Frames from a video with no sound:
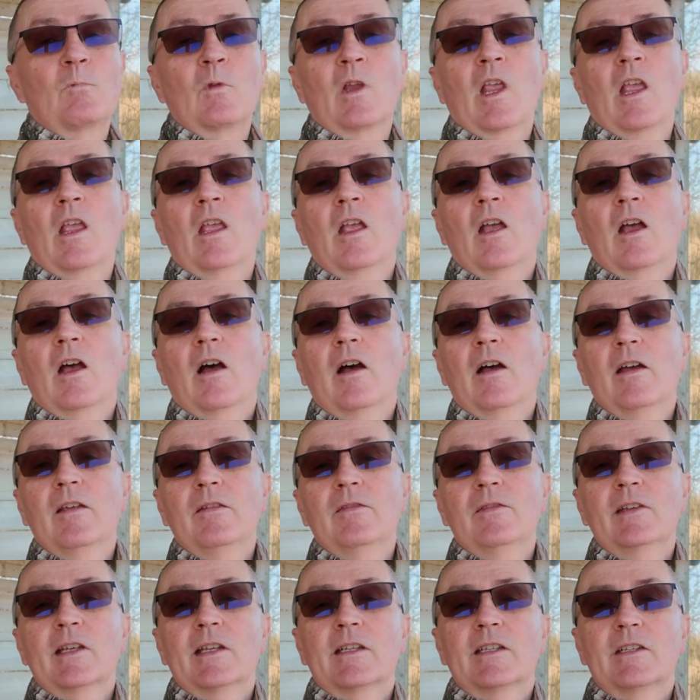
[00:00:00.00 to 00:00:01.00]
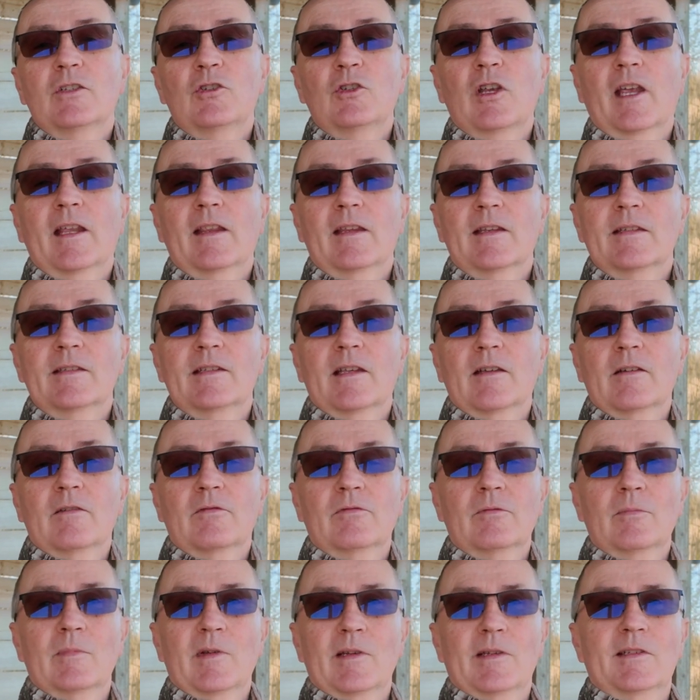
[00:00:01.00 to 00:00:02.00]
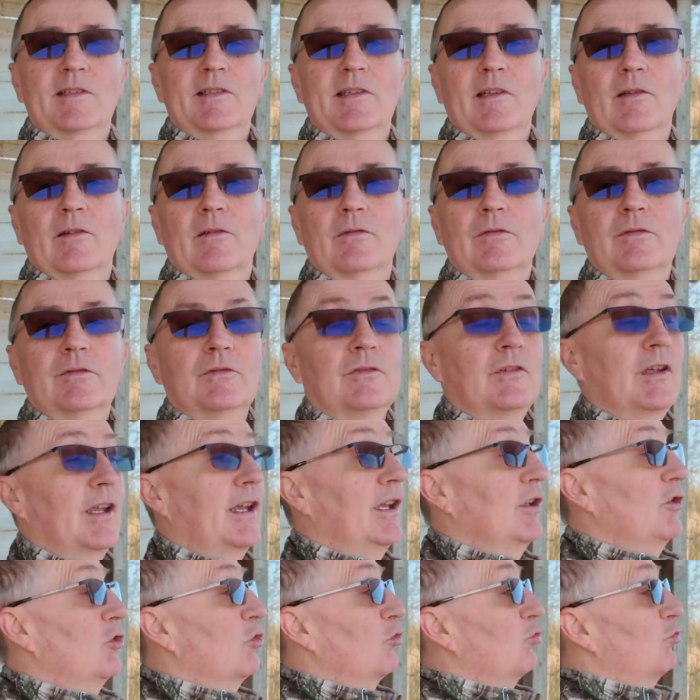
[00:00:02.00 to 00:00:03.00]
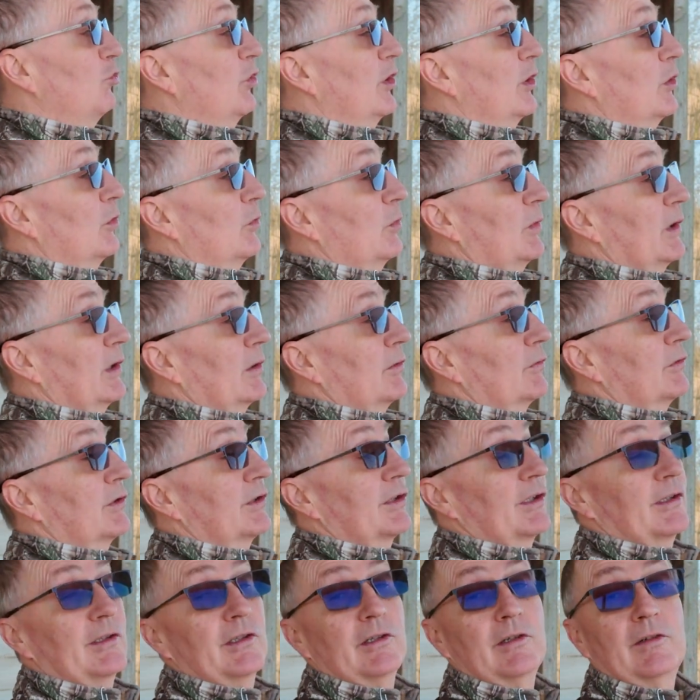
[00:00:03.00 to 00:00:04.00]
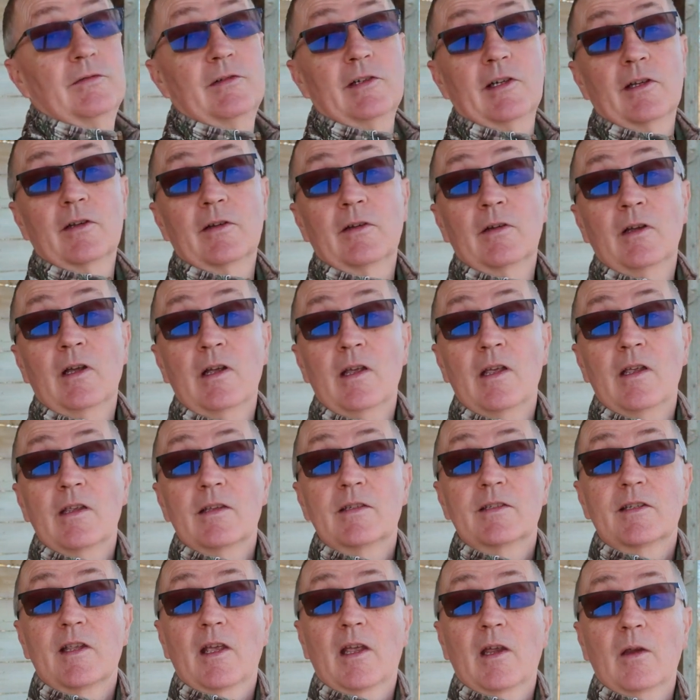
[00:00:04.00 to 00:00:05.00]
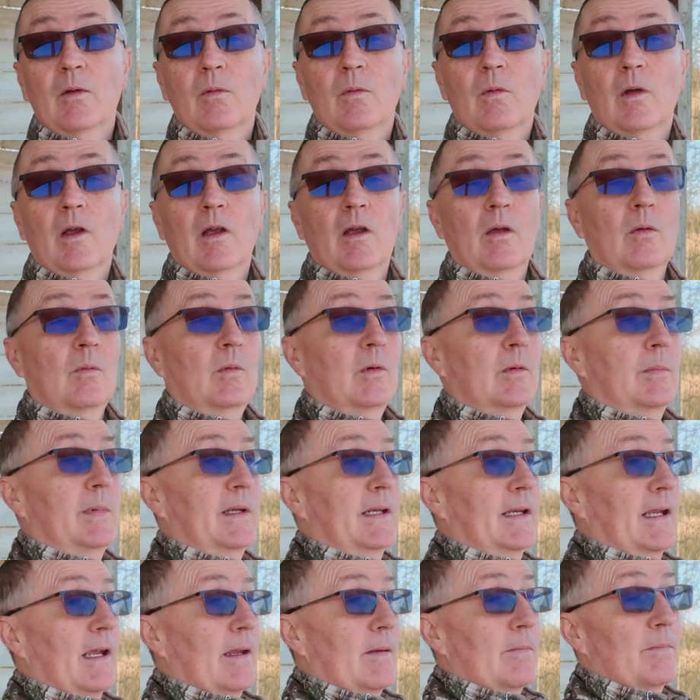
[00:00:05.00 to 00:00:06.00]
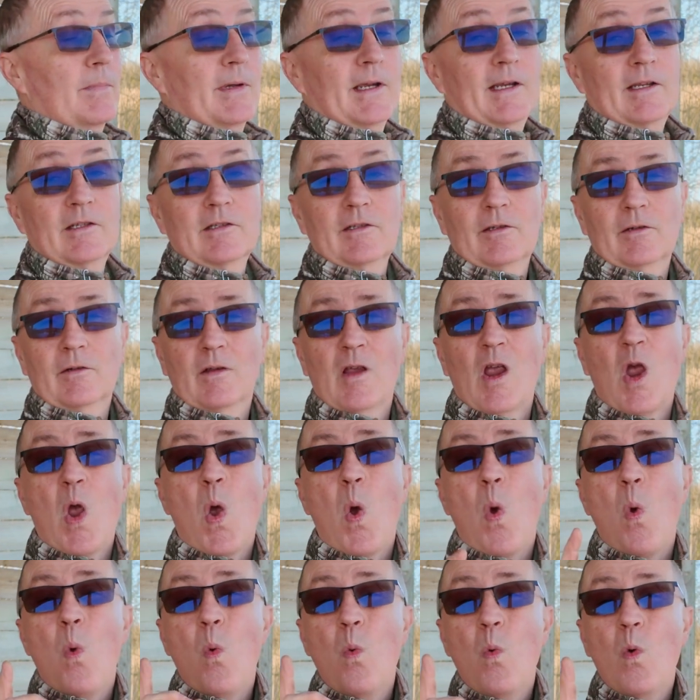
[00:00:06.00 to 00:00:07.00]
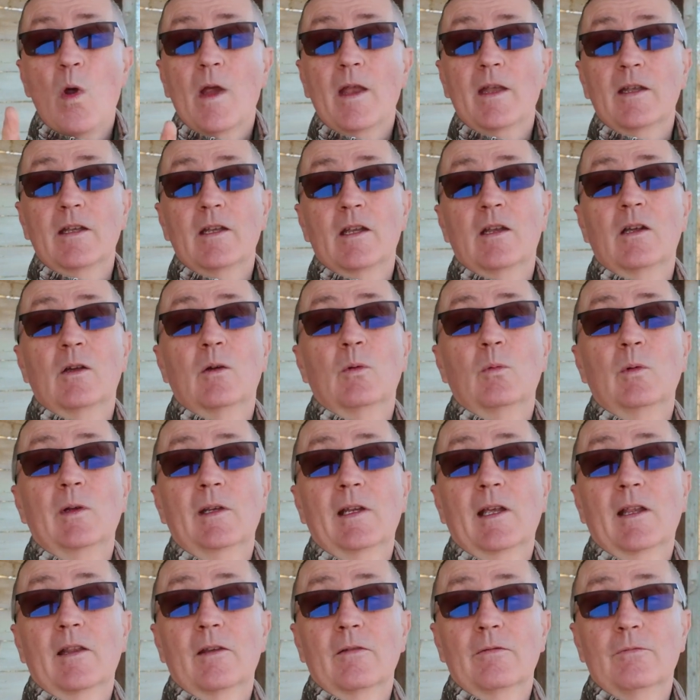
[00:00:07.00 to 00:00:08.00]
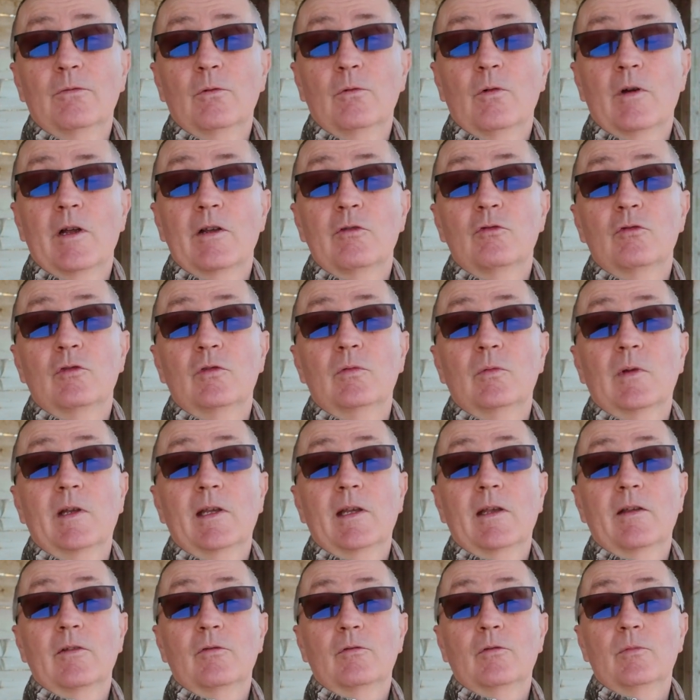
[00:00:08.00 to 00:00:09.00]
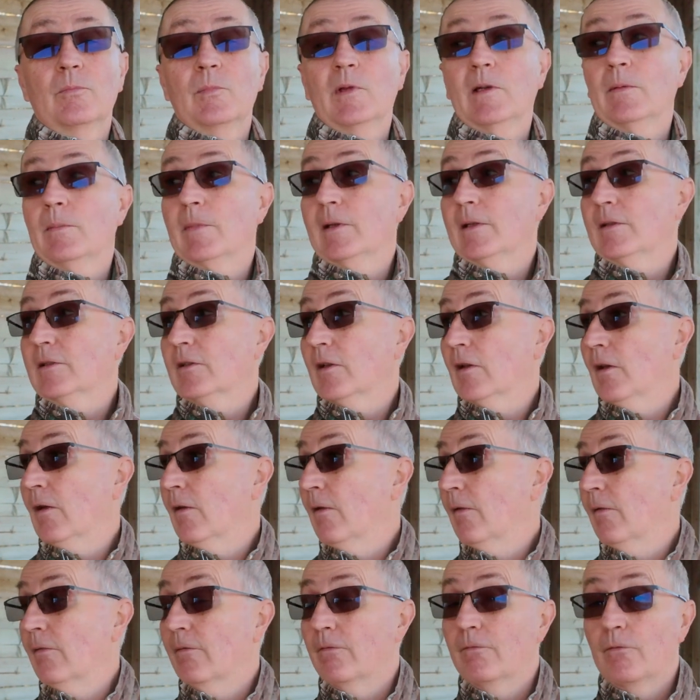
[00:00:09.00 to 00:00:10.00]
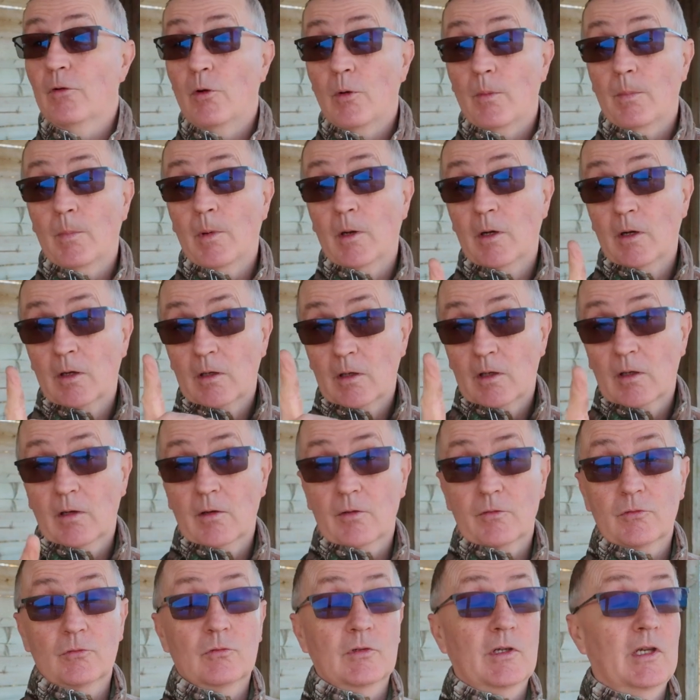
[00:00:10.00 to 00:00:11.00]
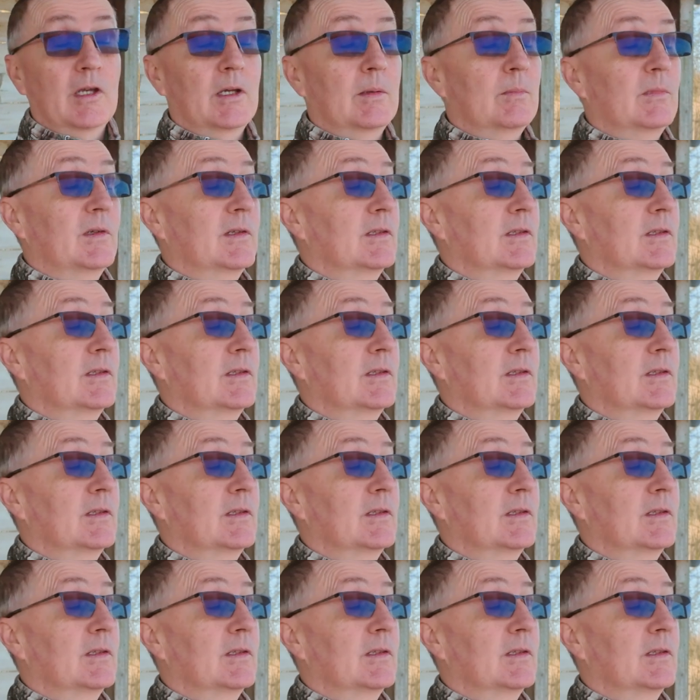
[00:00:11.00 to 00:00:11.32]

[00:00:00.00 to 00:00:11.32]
I've yet to check this out for myself in the real world scenario, so we'll be getting back to you when we get the 400-800mm from Castle Cameras.